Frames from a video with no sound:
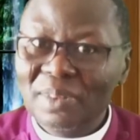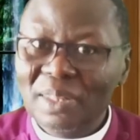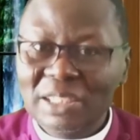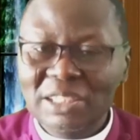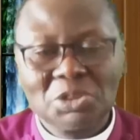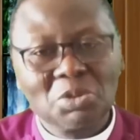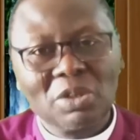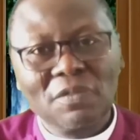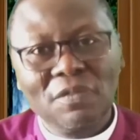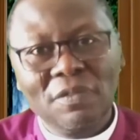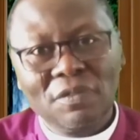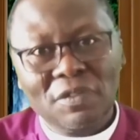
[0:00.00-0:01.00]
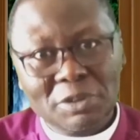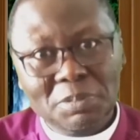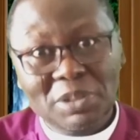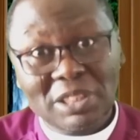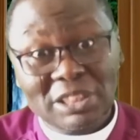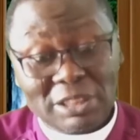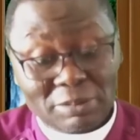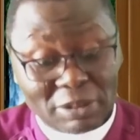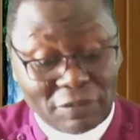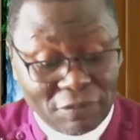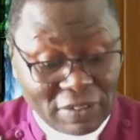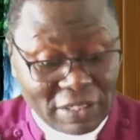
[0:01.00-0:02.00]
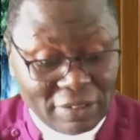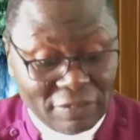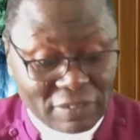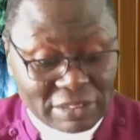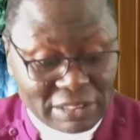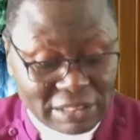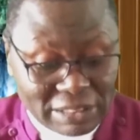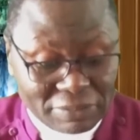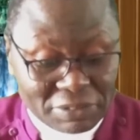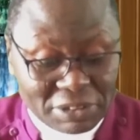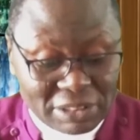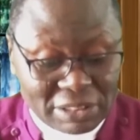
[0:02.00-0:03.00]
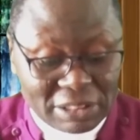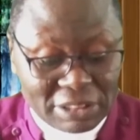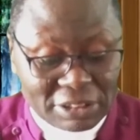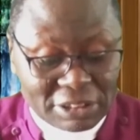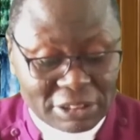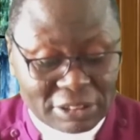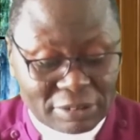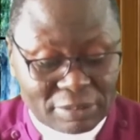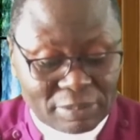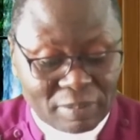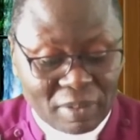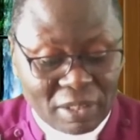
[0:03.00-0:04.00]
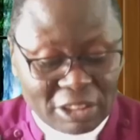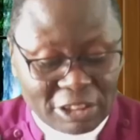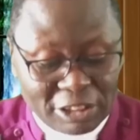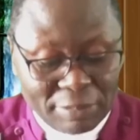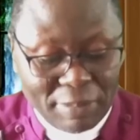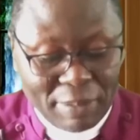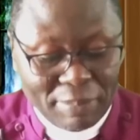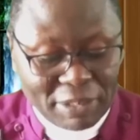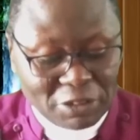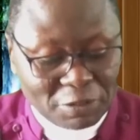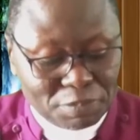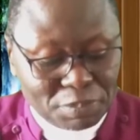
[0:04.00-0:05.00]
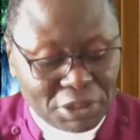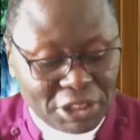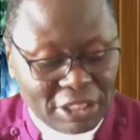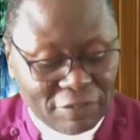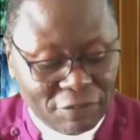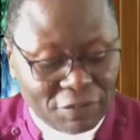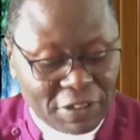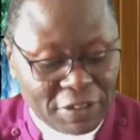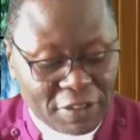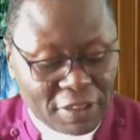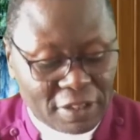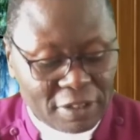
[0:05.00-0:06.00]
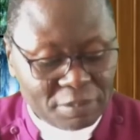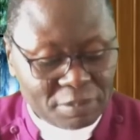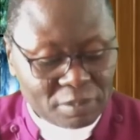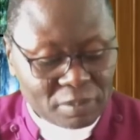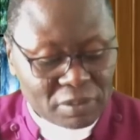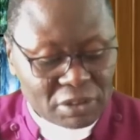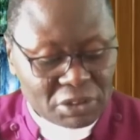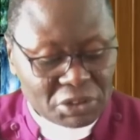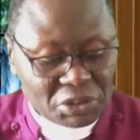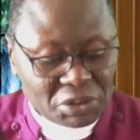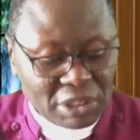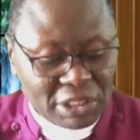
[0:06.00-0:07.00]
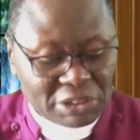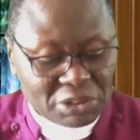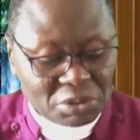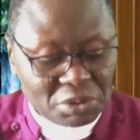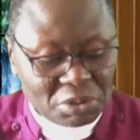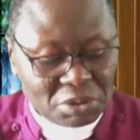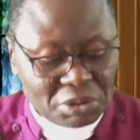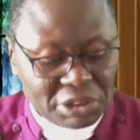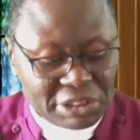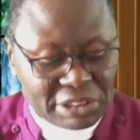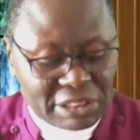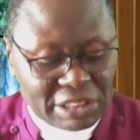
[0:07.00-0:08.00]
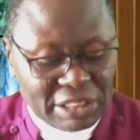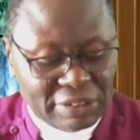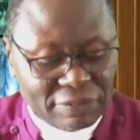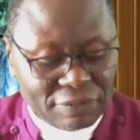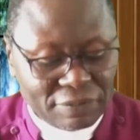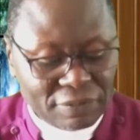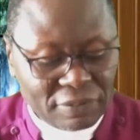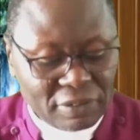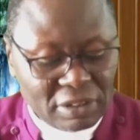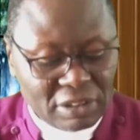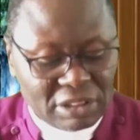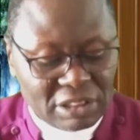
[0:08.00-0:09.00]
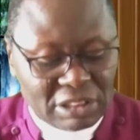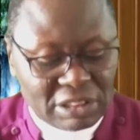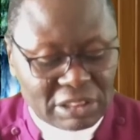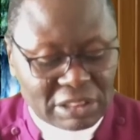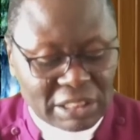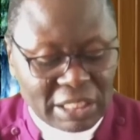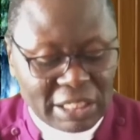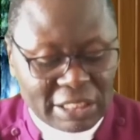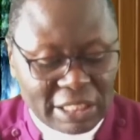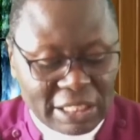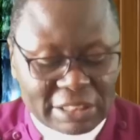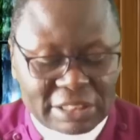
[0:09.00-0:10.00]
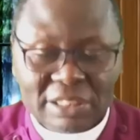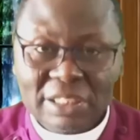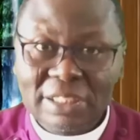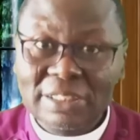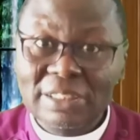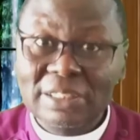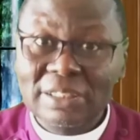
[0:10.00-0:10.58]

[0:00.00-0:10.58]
That is what 1 Peter chapter 5 verse 7 says. Remember to pray in faith so as to receive the desired answers.